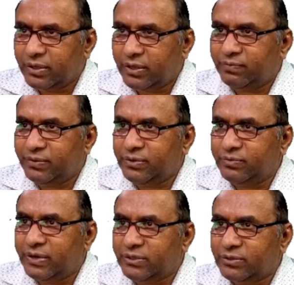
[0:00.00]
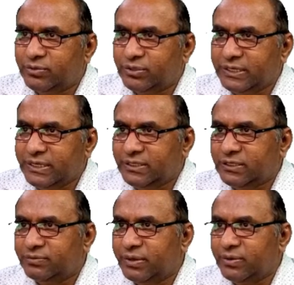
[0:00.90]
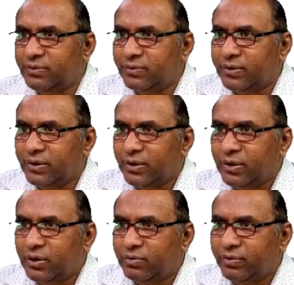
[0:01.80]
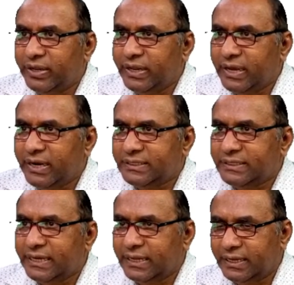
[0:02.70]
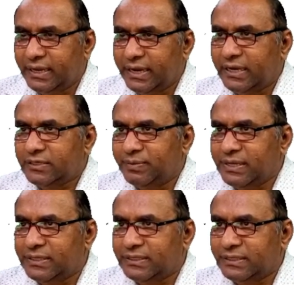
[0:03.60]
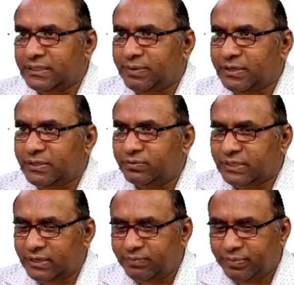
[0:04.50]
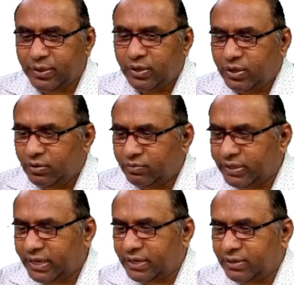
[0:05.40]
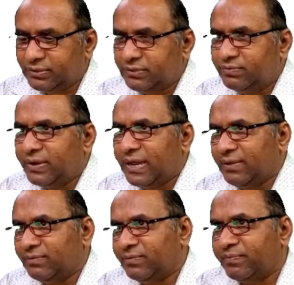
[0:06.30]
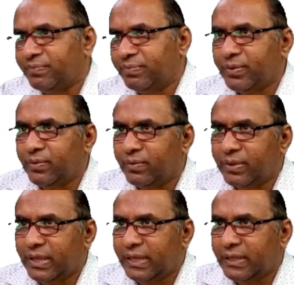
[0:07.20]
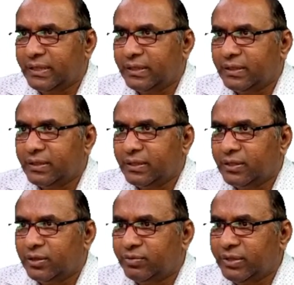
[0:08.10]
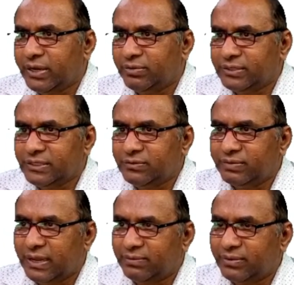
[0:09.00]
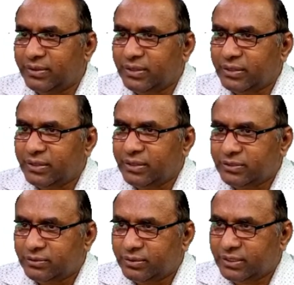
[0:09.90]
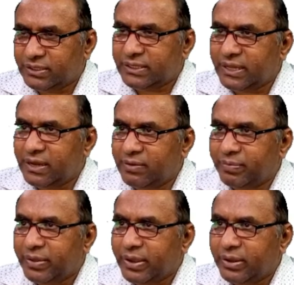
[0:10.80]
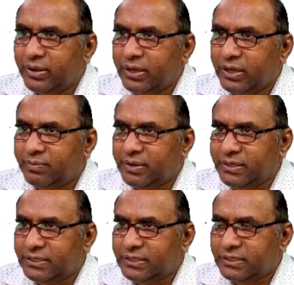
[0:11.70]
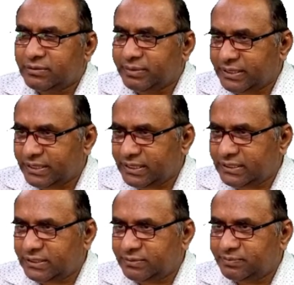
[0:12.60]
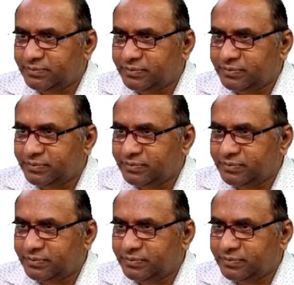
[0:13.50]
If you want to change this value, we are taking at its place, in the place of 3, we are using 5. Okay, we are using 5. So this is the Hilbert matrix